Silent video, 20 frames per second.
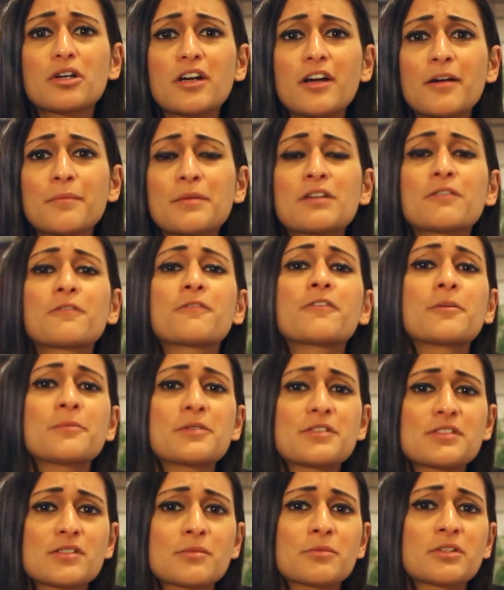coming from
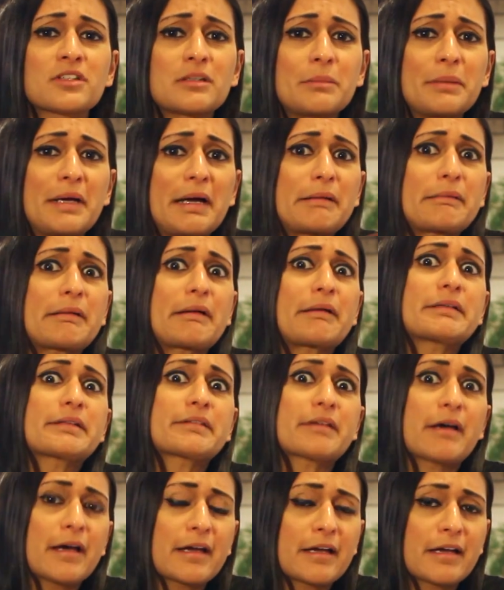a similar background as
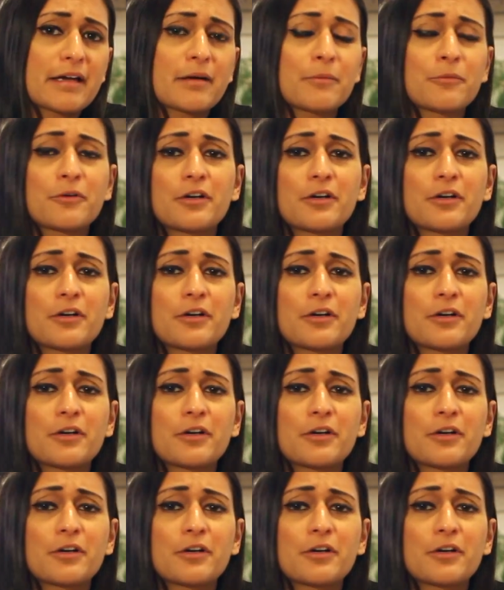I am,